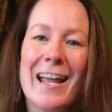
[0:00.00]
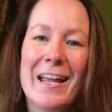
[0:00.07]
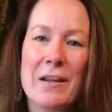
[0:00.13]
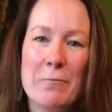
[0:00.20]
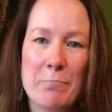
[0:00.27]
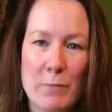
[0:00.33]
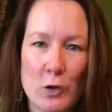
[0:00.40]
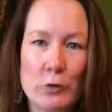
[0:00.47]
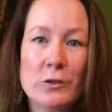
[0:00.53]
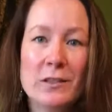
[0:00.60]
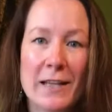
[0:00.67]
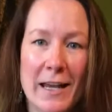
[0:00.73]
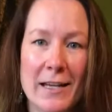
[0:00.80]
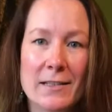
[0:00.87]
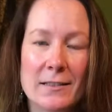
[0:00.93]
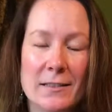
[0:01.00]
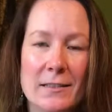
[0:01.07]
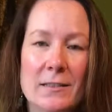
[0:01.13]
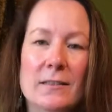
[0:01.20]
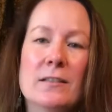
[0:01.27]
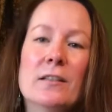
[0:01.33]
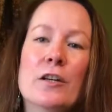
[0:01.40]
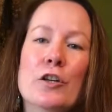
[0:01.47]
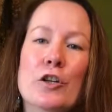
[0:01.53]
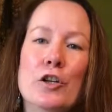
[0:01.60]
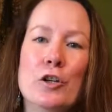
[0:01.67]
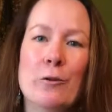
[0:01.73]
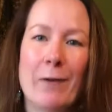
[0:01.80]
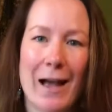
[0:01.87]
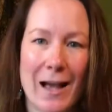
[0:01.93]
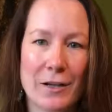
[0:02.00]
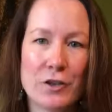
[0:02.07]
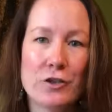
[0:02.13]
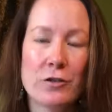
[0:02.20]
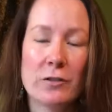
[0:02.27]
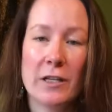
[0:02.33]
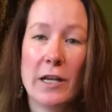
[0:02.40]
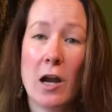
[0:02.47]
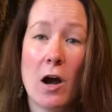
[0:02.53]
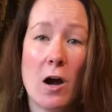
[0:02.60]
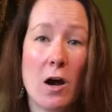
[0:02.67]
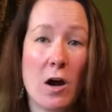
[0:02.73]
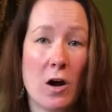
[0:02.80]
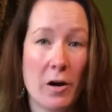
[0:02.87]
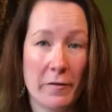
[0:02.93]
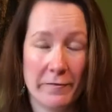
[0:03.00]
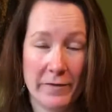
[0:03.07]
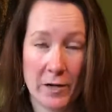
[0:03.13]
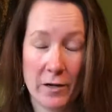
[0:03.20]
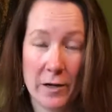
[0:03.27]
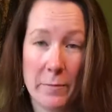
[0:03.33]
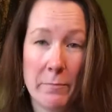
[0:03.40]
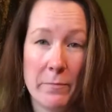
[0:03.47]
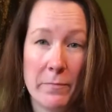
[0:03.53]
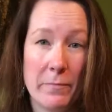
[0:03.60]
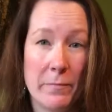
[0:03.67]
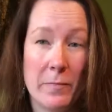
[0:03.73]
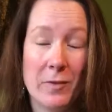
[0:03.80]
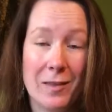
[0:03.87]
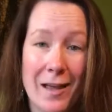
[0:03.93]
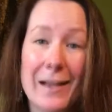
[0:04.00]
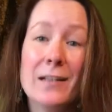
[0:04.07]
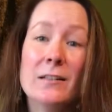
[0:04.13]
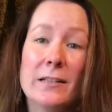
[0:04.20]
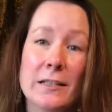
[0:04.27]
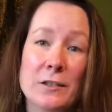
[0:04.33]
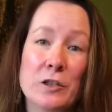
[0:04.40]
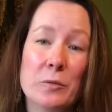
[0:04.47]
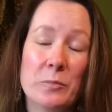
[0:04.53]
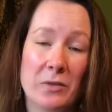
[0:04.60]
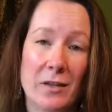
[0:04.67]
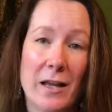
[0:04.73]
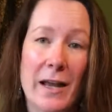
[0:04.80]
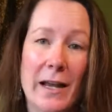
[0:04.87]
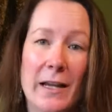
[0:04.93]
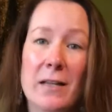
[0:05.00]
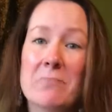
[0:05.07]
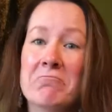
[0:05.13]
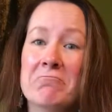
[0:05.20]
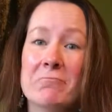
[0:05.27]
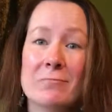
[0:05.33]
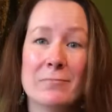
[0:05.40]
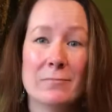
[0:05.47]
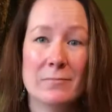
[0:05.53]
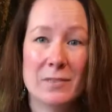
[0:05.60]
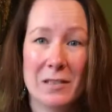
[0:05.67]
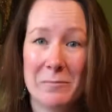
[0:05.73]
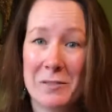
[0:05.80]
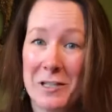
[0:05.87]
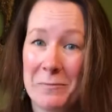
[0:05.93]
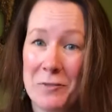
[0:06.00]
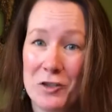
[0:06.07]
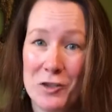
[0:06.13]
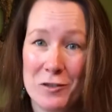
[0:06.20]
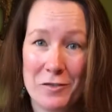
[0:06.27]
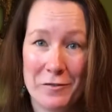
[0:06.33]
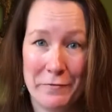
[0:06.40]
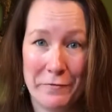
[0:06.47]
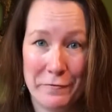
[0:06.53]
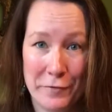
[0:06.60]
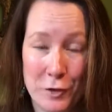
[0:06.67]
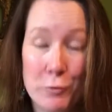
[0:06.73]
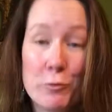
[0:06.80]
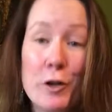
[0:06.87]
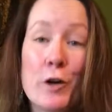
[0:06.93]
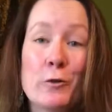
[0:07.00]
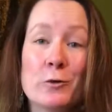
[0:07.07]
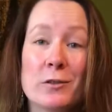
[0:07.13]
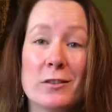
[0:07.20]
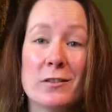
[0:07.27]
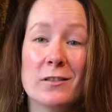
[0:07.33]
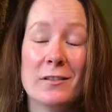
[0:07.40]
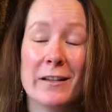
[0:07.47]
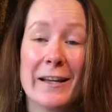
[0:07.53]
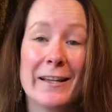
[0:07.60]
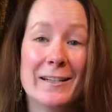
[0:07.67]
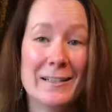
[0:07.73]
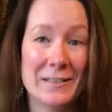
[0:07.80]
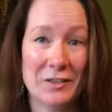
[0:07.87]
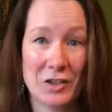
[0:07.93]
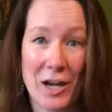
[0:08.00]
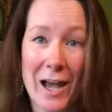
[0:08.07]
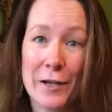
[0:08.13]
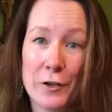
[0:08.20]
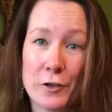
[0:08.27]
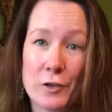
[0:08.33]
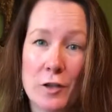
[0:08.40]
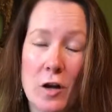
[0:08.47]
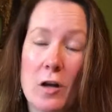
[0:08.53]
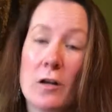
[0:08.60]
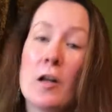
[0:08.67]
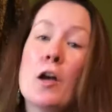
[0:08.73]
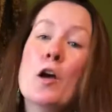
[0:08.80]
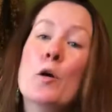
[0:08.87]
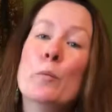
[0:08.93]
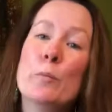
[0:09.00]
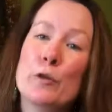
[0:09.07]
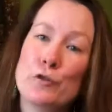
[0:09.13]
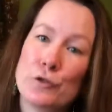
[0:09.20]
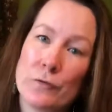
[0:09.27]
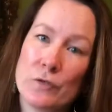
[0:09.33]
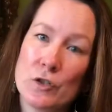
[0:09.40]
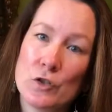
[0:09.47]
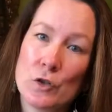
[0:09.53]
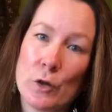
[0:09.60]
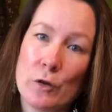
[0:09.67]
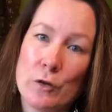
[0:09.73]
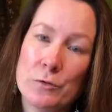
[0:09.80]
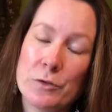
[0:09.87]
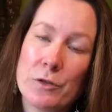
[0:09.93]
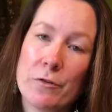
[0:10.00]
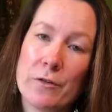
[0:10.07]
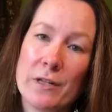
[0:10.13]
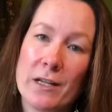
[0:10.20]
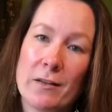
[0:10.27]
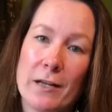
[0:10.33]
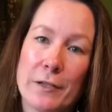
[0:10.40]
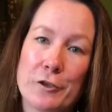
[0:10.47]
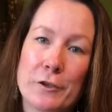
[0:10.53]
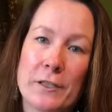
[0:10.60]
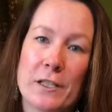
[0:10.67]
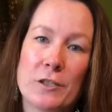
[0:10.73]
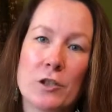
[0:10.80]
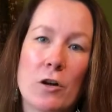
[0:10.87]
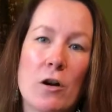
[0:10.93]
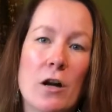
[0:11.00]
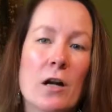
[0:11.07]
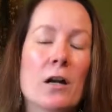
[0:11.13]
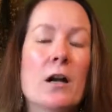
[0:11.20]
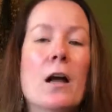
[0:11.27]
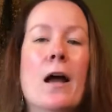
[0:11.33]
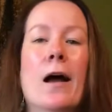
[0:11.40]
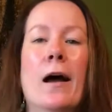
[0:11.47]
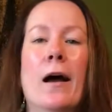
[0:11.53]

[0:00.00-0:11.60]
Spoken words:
In most cases, you actually are very likely to play sometimes just a few notes in an entire song. Most of the solos go to the electric guitar.